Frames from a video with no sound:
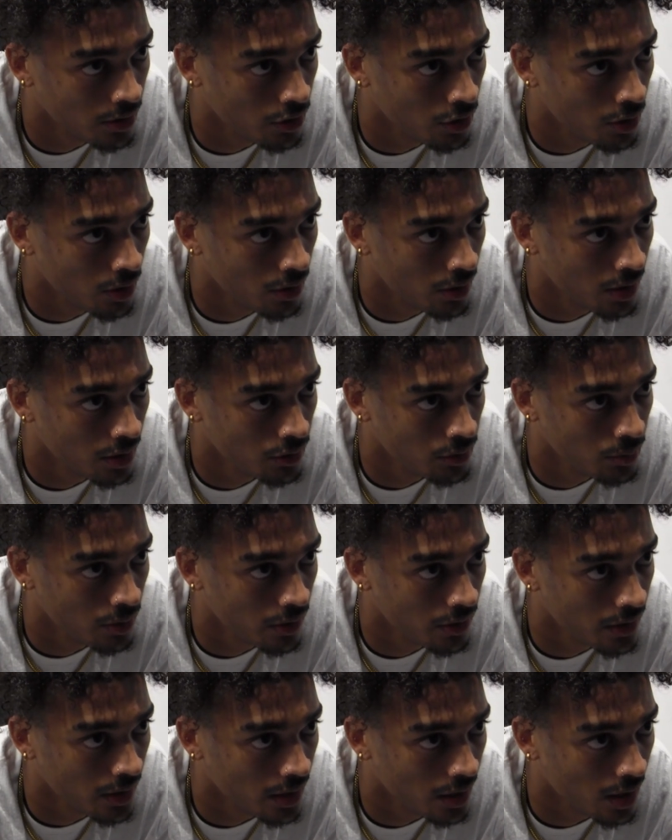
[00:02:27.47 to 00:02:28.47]
That was
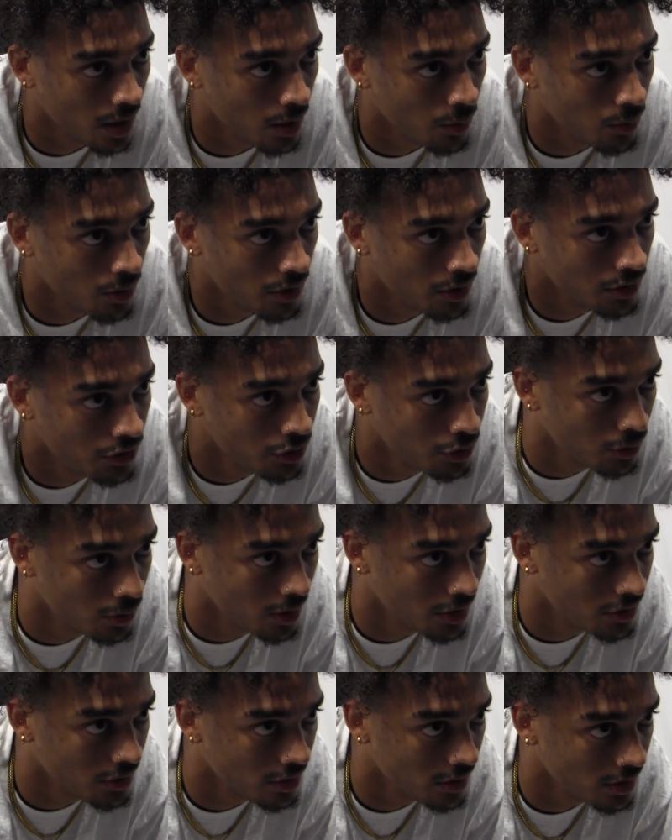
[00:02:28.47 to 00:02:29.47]
one thing I wanted
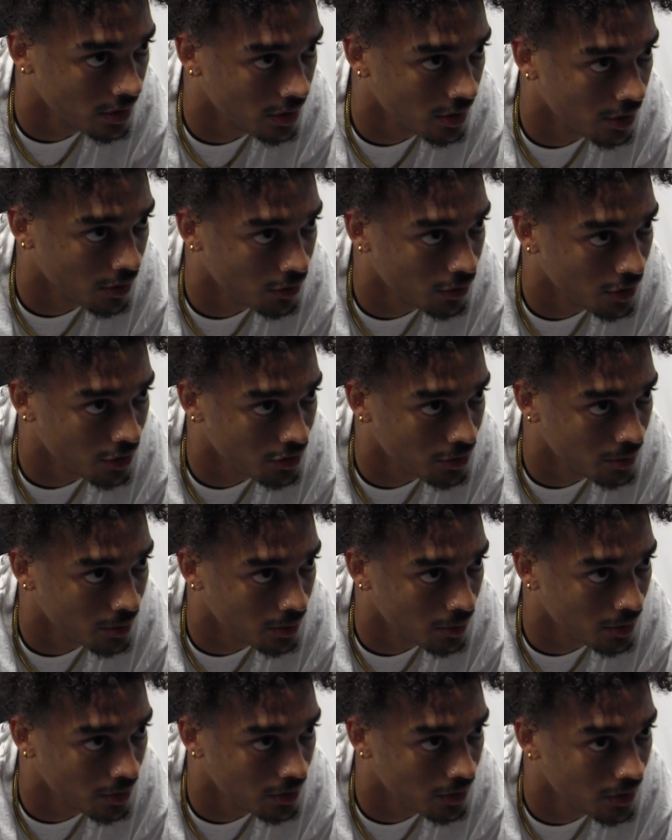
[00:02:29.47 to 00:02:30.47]
to as a young
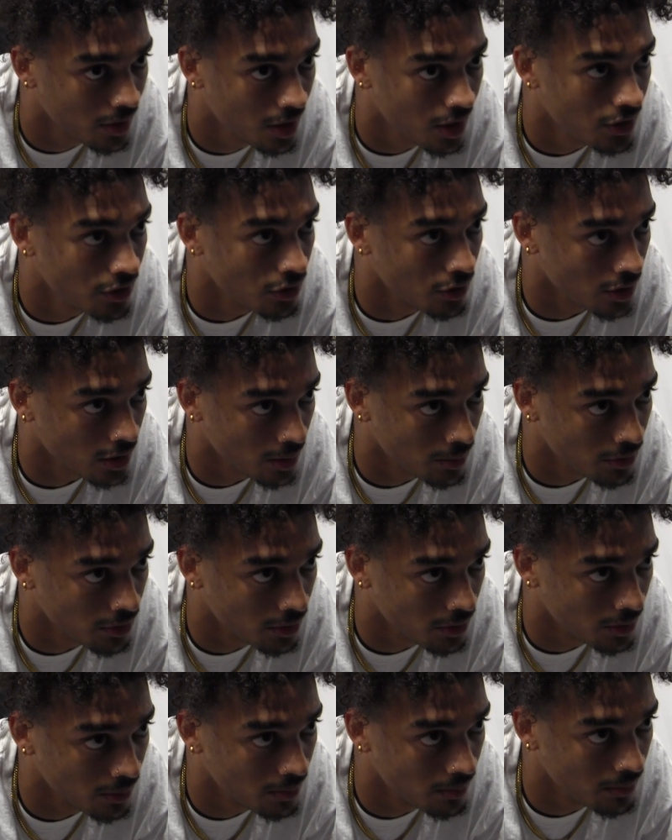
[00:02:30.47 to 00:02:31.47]
freshman, was to look up
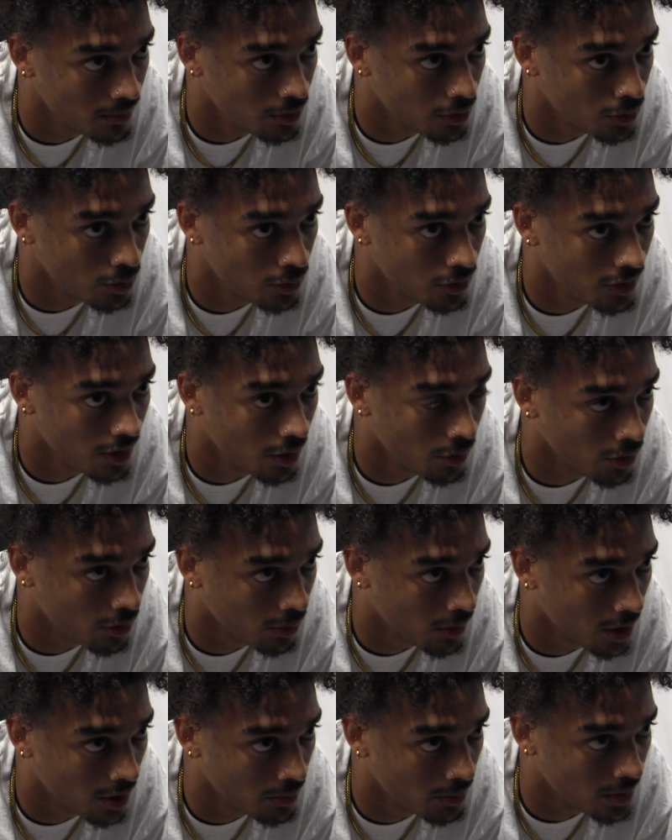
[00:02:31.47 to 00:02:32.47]
to dudes that were
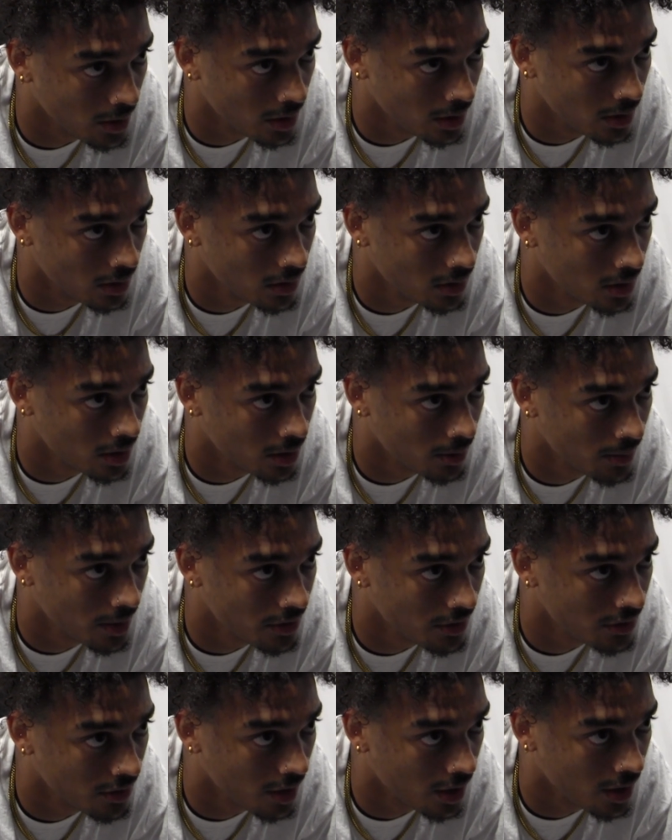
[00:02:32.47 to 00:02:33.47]
around me
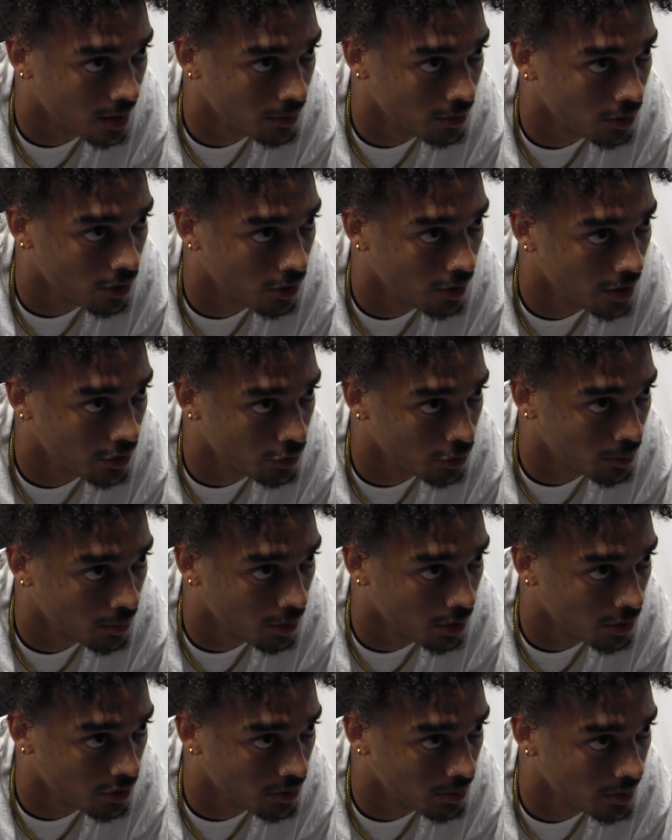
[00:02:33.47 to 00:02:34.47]
at the time, Andrew
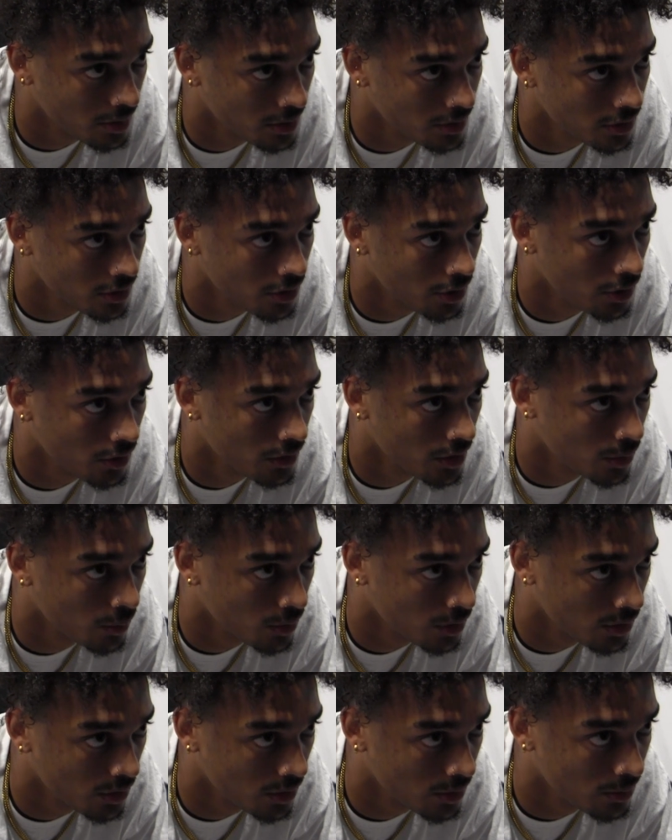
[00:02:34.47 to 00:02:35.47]
Parchment, Decolvay
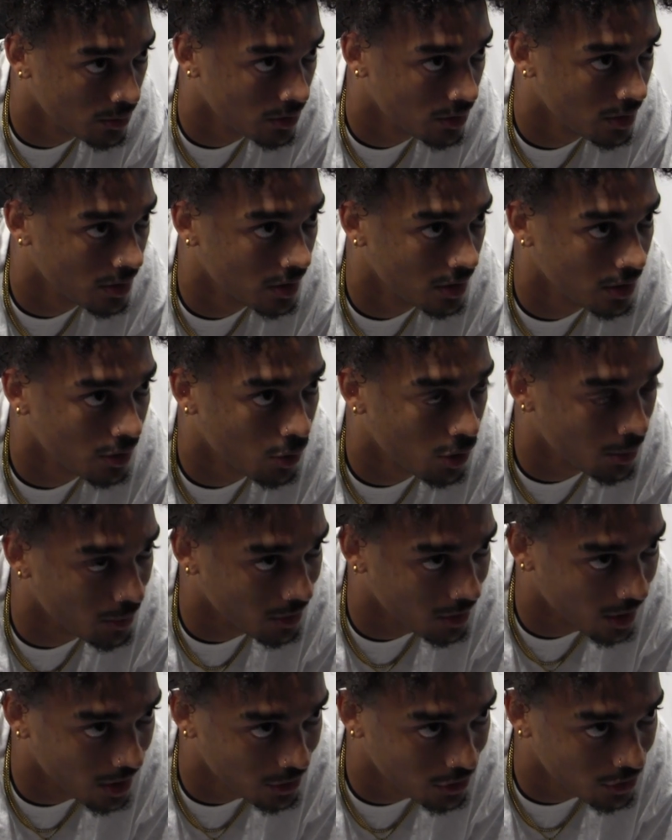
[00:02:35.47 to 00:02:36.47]
Williams,
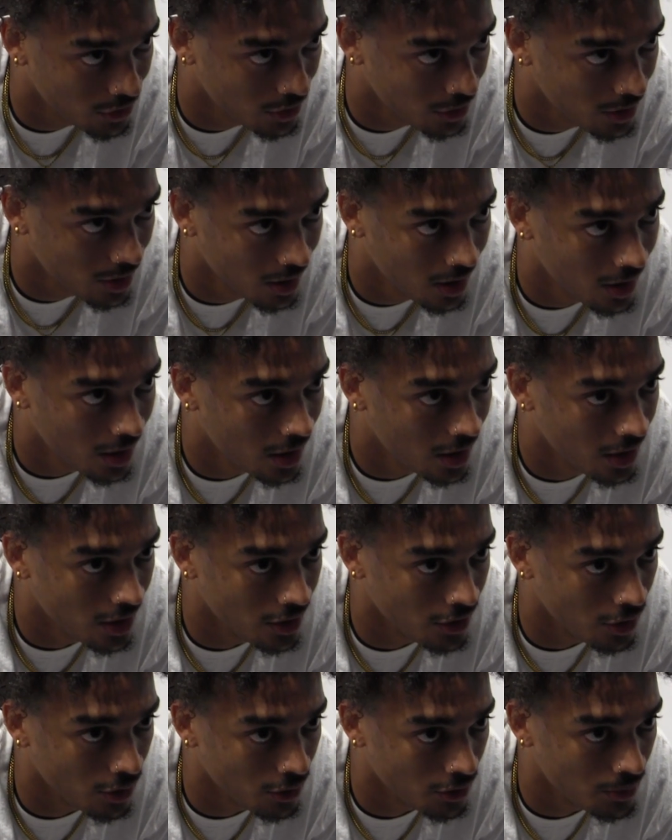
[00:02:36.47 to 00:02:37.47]
Kwame Lassiter,
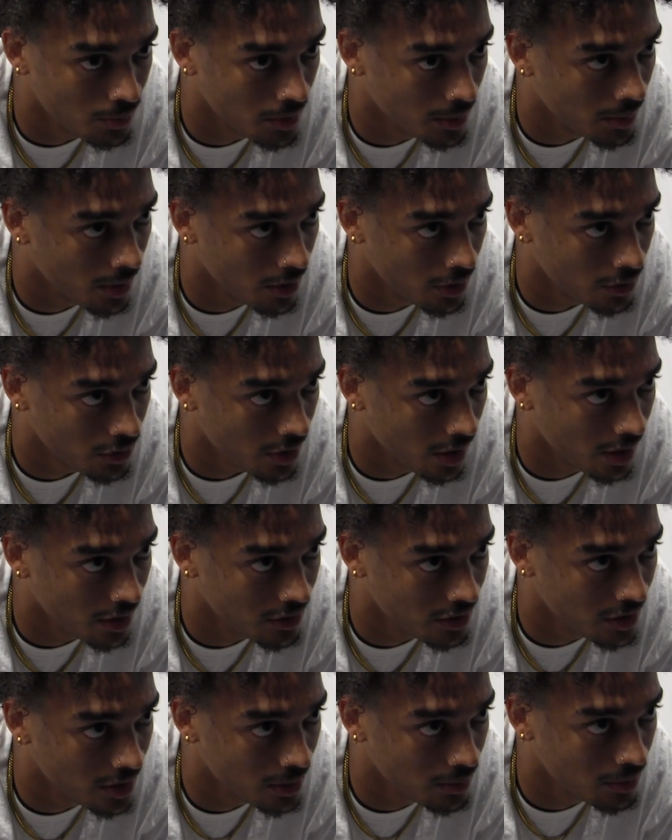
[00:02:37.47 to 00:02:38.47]
just be by those
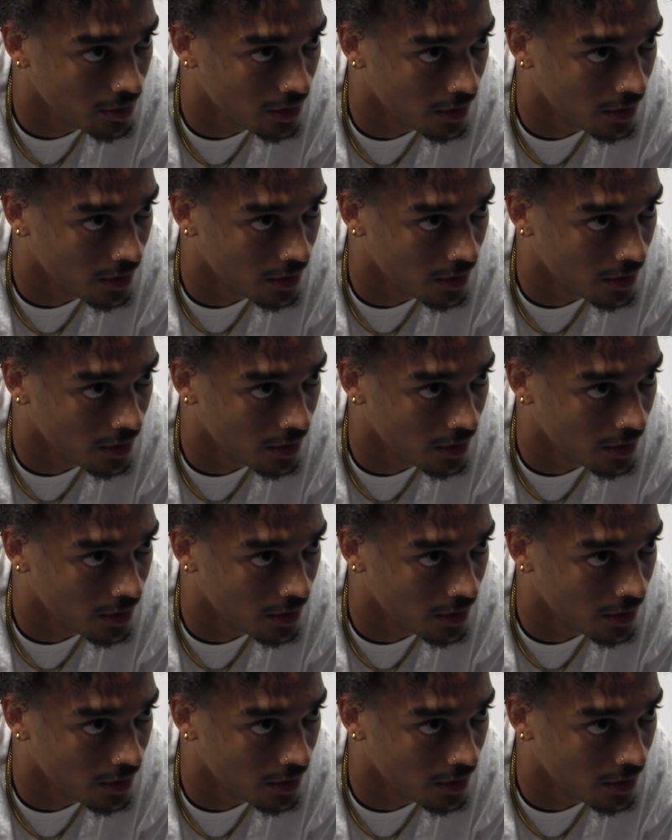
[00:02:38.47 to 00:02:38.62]
guys' hips.